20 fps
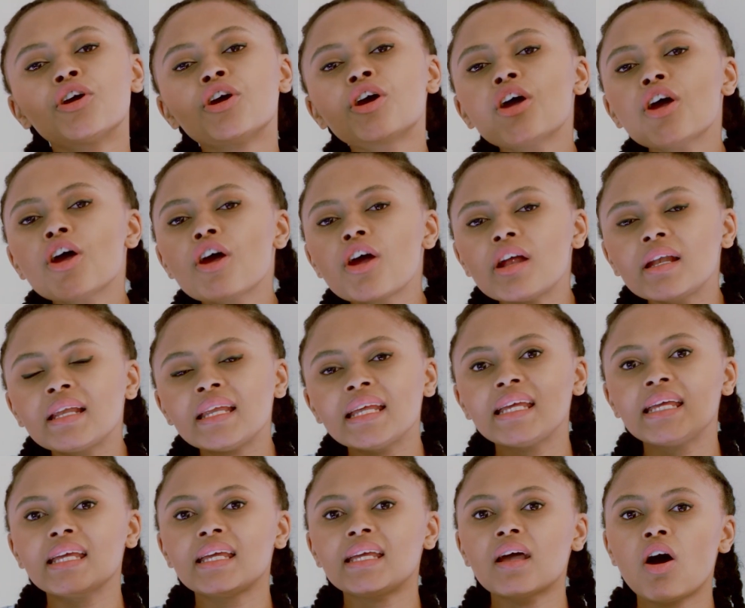
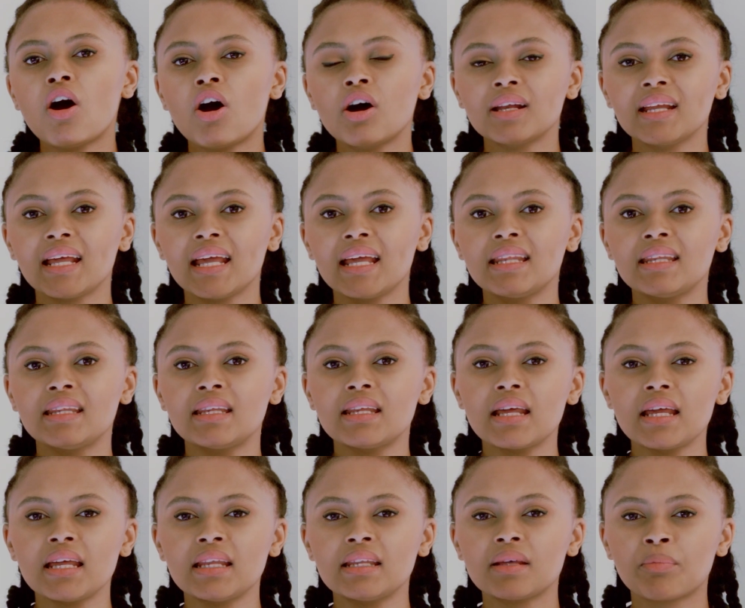early on
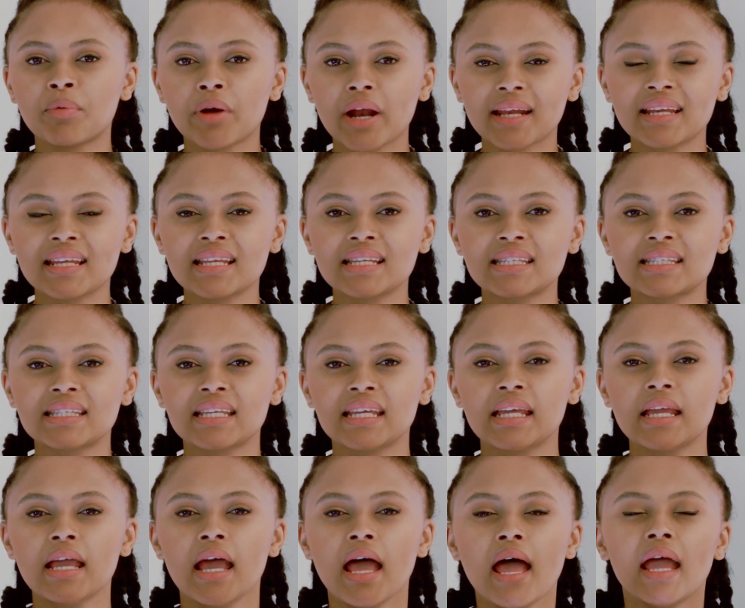in the
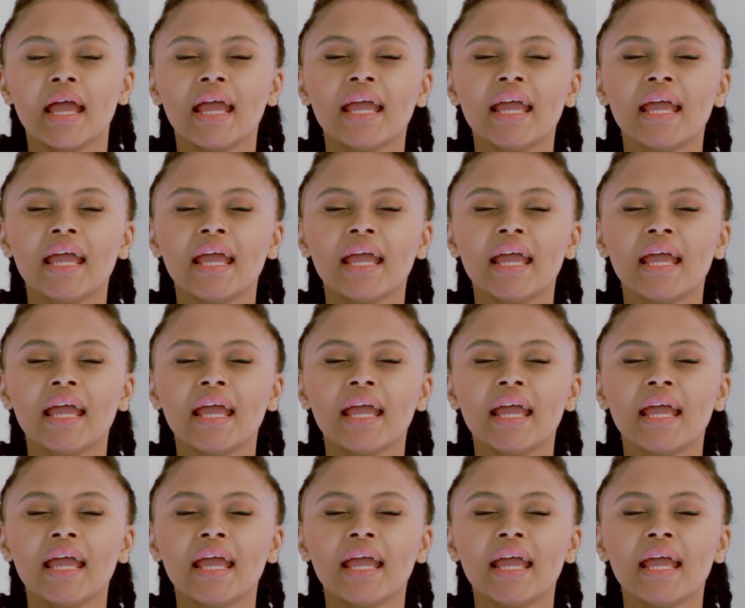pregnancy.